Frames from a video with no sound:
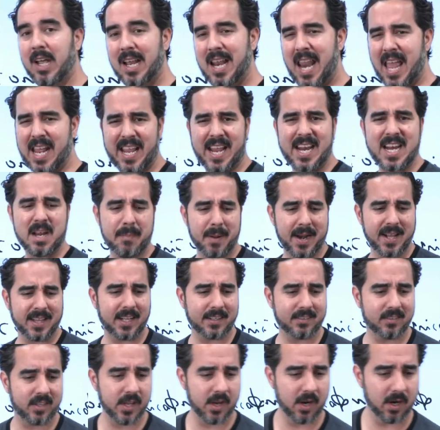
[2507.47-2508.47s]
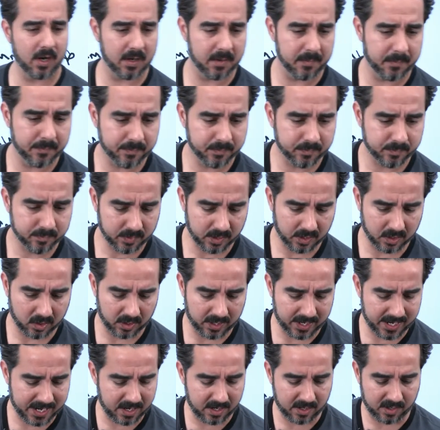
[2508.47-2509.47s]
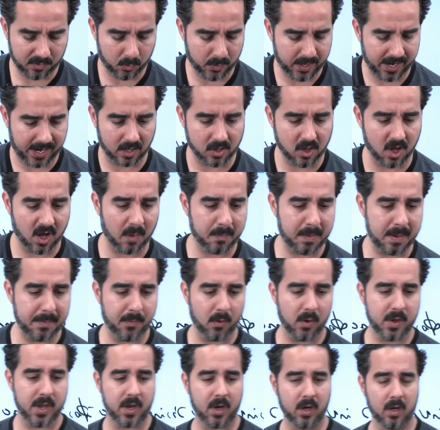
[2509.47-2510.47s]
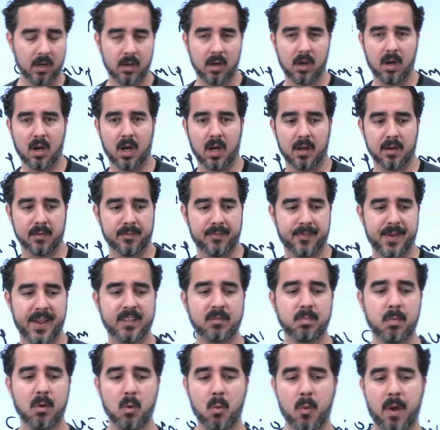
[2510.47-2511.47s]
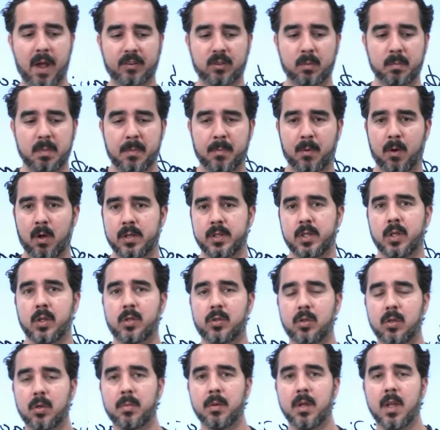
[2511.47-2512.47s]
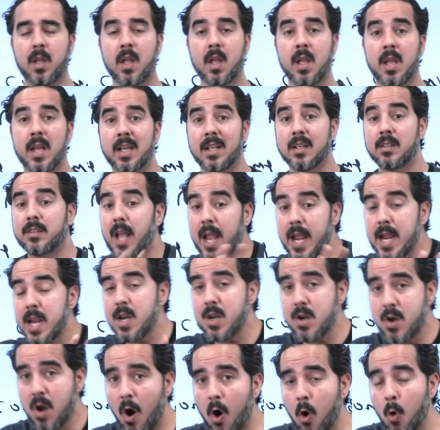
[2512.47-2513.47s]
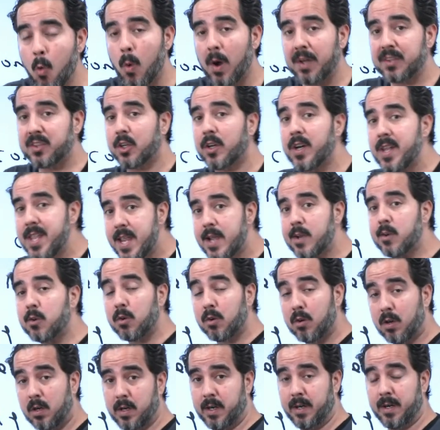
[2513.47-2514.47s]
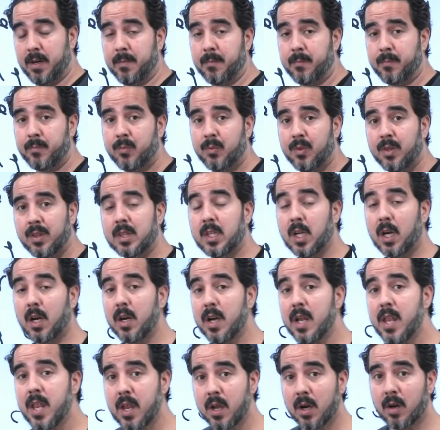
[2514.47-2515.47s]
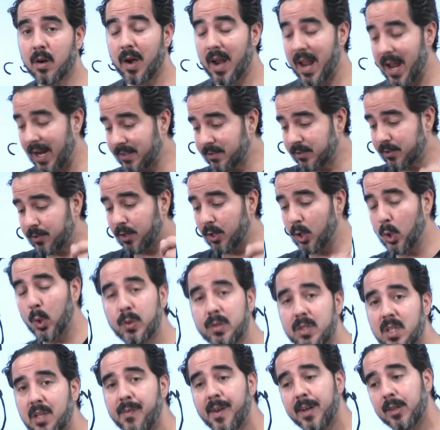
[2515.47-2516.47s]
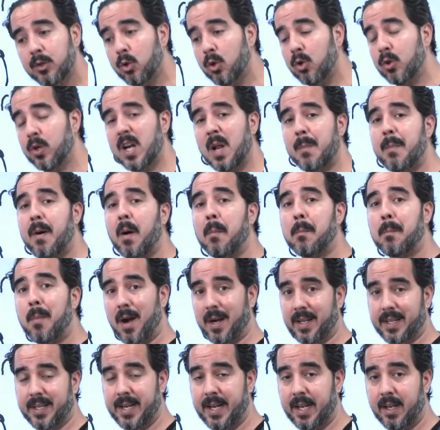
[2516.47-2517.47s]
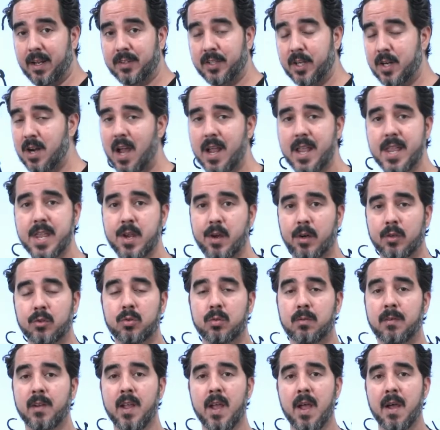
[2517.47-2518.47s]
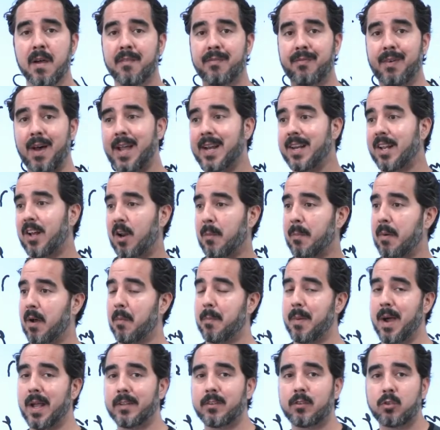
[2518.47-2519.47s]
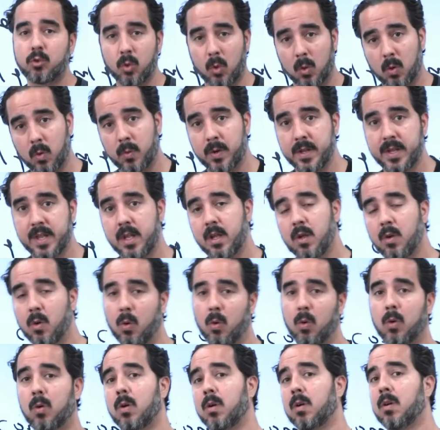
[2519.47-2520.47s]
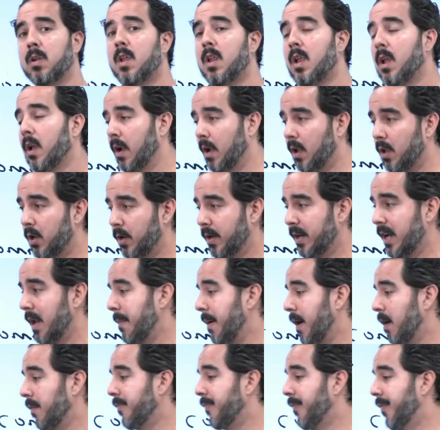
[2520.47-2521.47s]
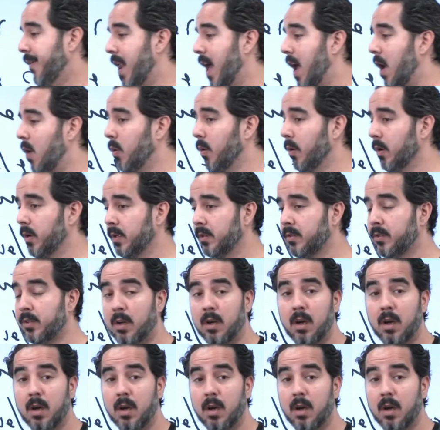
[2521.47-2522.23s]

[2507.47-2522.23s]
Like anybody that's here, we got a lot of people here on Facebook, we have some people on YouTube, they know what they're here to learn. They're here exclusively to learn about marketing. They're not here to find out about my story or learn about flowers.